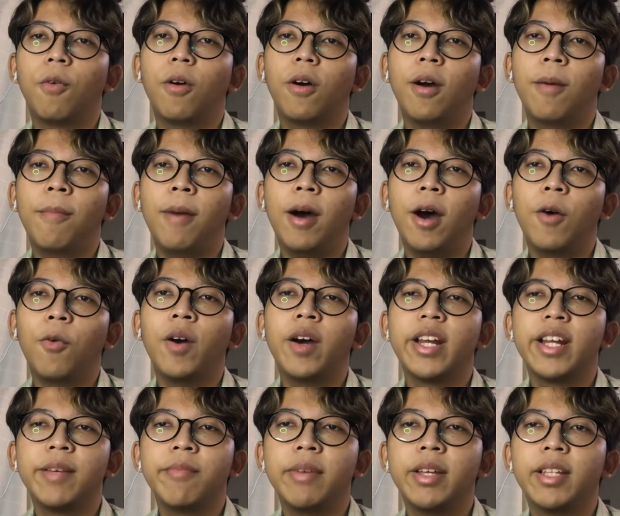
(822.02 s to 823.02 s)
about what
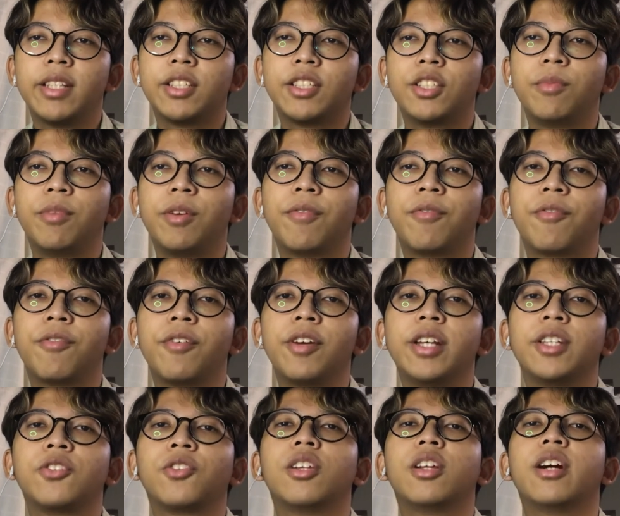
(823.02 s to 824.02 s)
it means to be
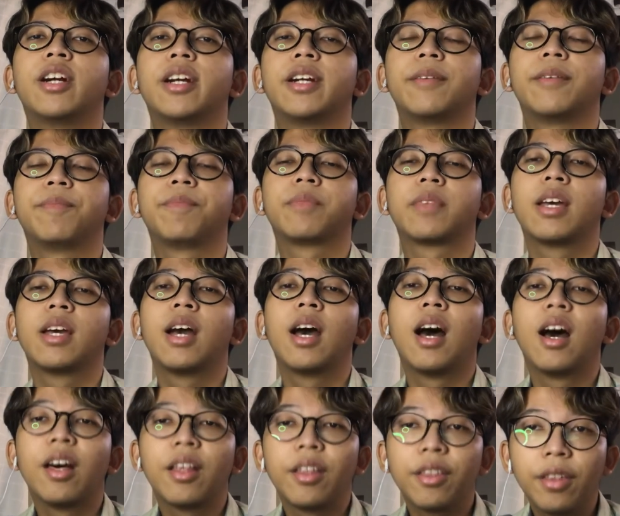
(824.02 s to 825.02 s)
free to learn.
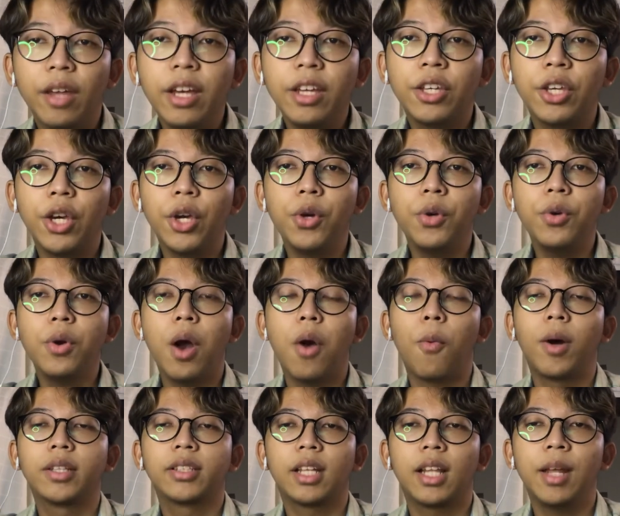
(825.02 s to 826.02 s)
Thank you.
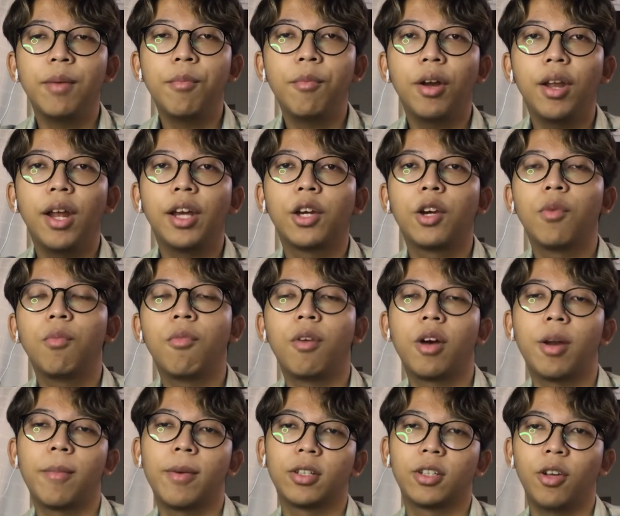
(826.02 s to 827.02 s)
Wassalamualaikum
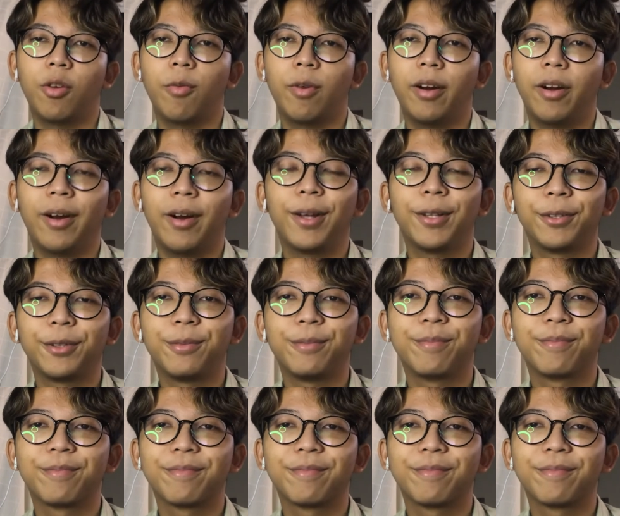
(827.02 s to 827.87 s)
warahmatullahi wabarakatuh.